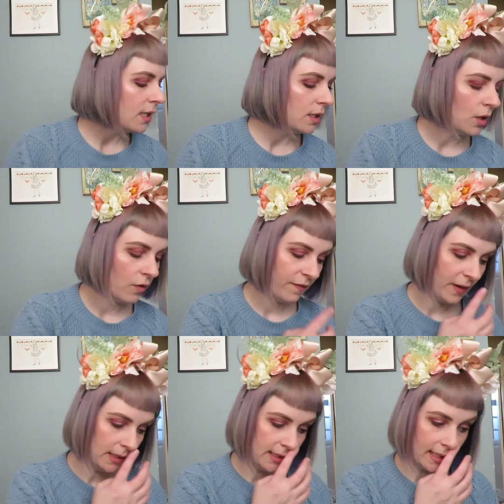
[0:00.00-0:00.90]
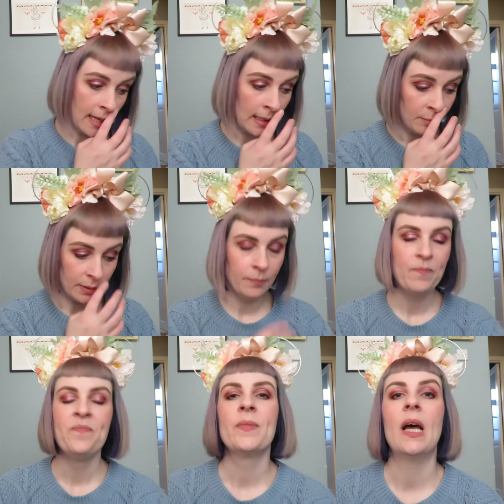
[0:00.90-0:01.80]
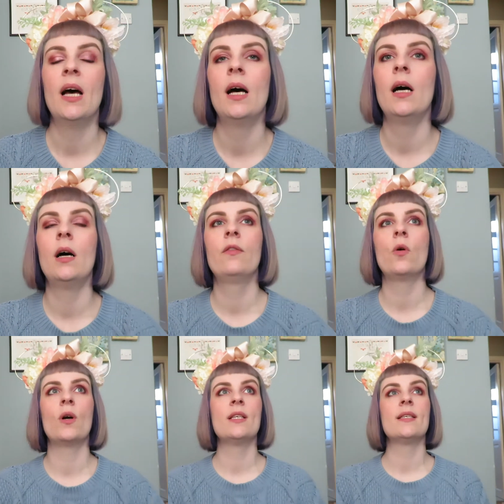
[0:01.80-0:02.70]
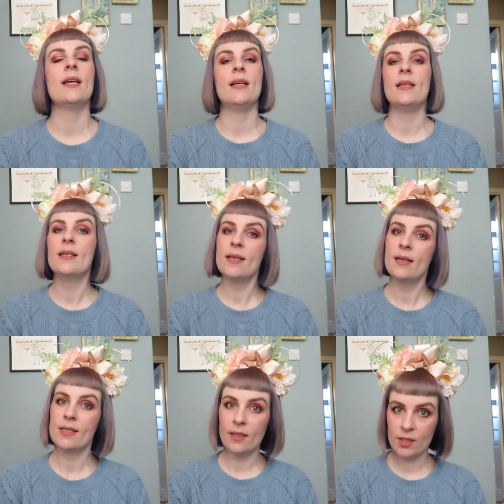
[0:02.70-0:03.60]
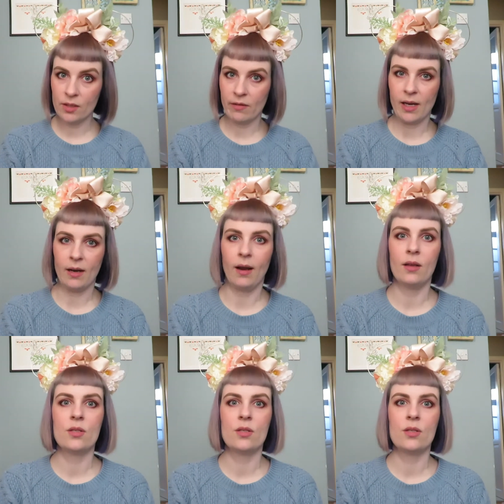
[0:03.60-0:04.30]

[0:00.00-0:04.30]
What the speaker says: So first up, of course, is sunscreen.